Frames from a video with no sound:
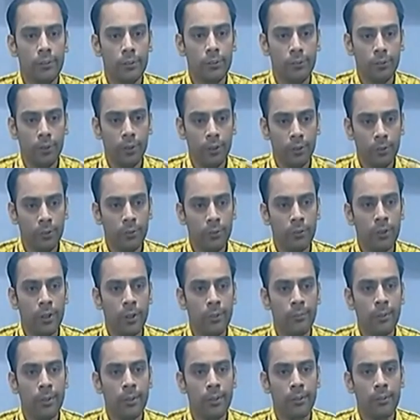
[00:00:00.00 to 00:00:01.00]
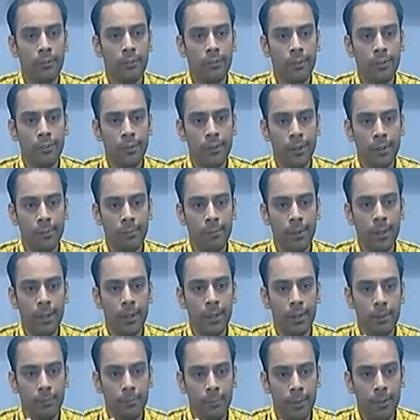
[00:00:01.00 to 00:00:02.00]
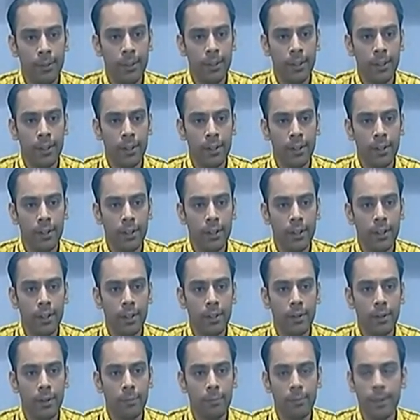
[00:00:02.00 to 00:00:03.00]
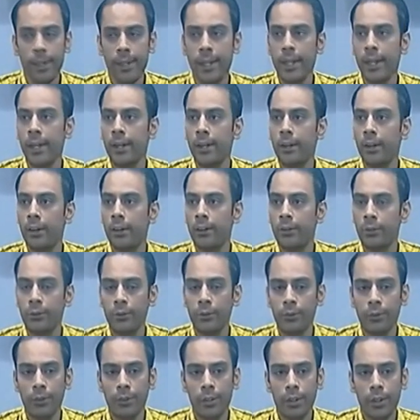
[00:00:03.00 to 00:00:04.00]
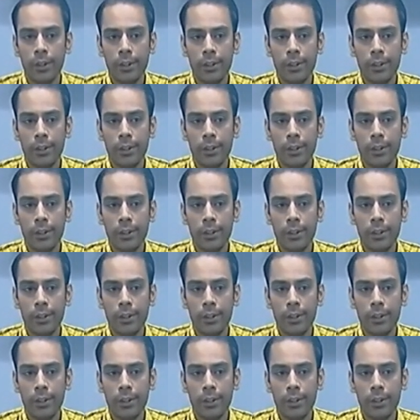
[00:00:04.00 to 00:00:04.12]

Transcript: for 2-3 months, we will be busy till May end or June.